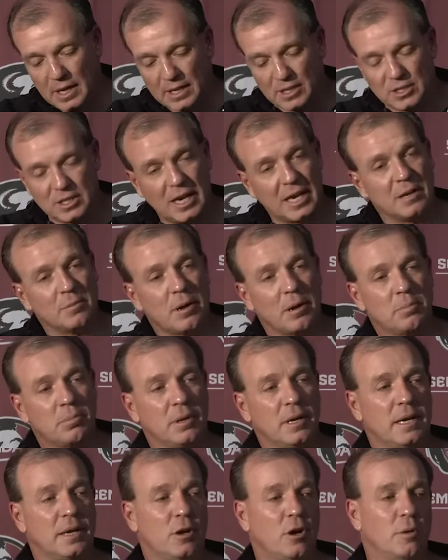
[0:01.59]
Excited about
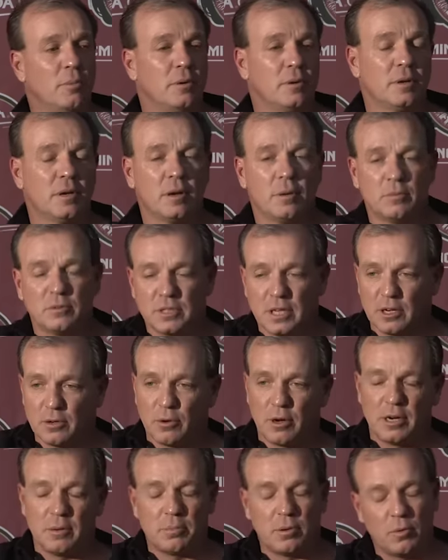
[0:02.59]
playing Auburn. We've got a
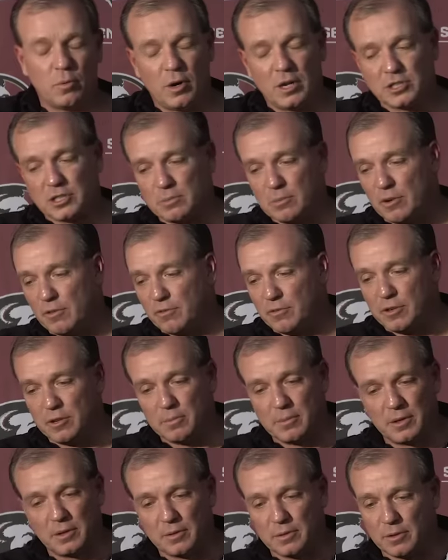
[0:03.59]
great opponent, watching them on
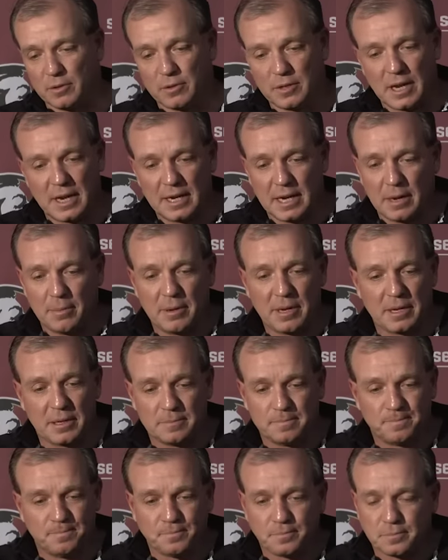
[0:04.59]
film. They're dynamic
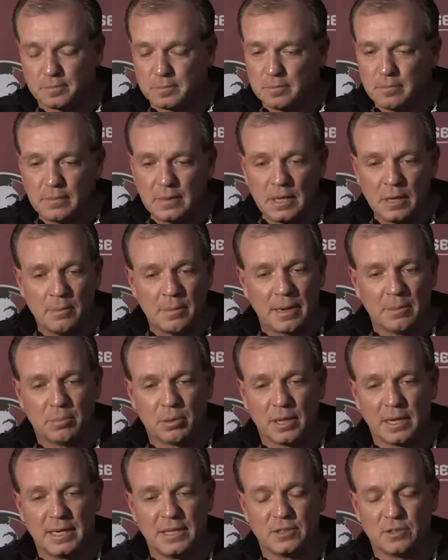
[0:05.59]
and make
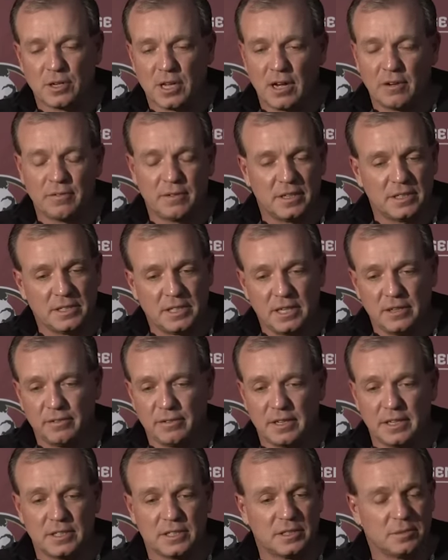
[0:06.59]
plays on offense,
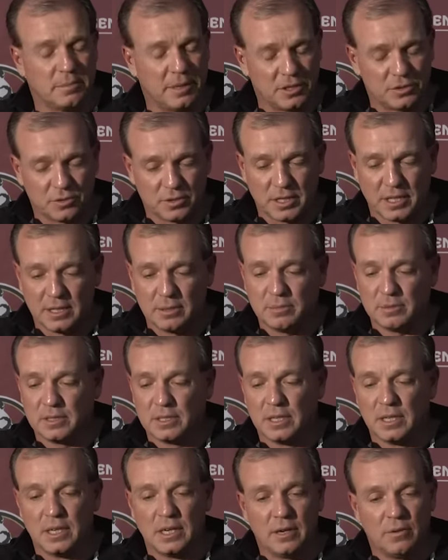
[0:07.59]
defense, special
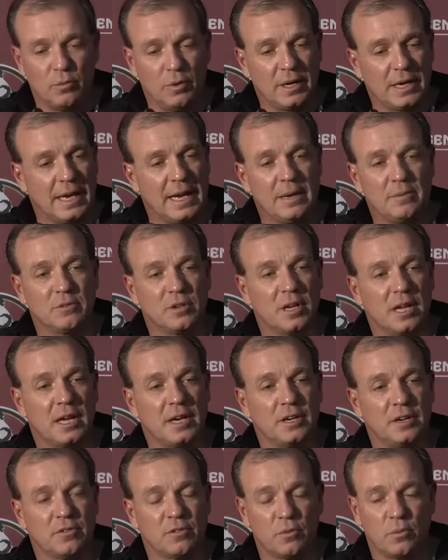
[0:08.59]
teams. Won games a
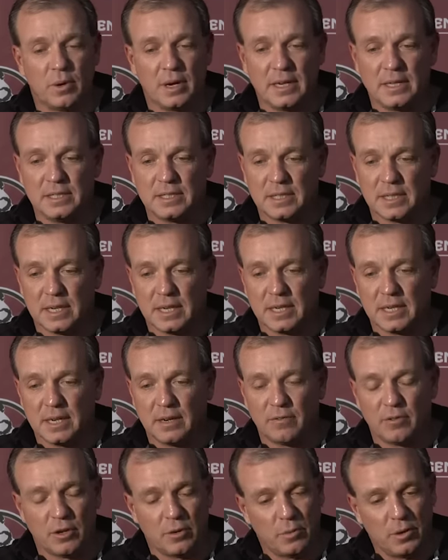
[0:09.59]
lot of different ways, and
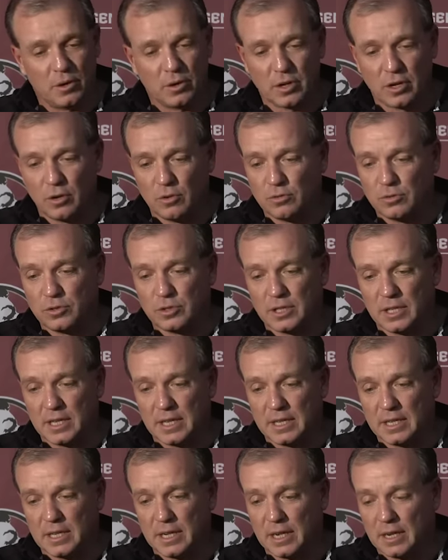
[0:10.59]
very well coached,
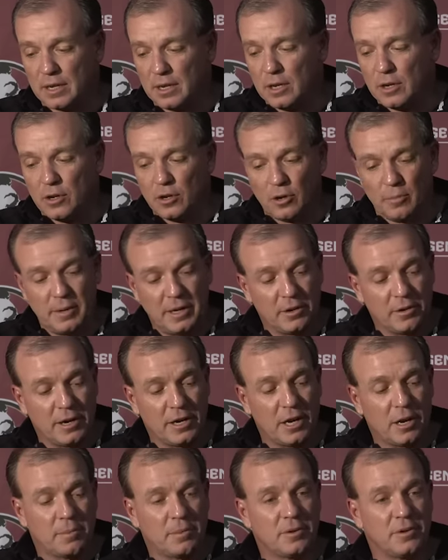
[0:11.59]
and be a
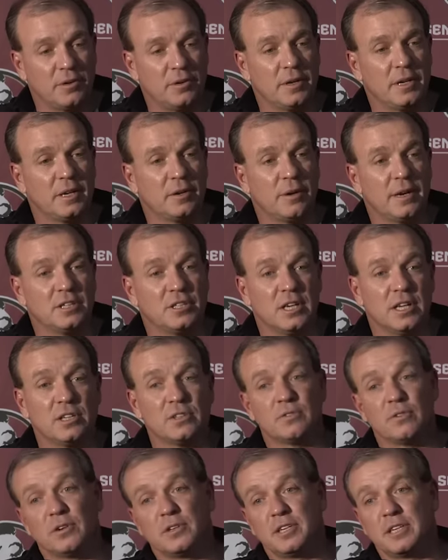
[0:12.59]
great opportunity and great
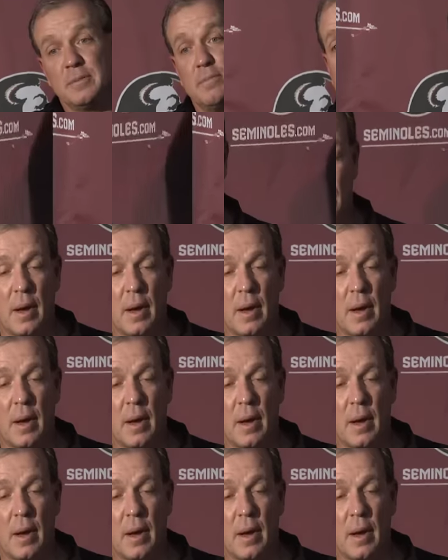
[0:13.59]
challenge for our team.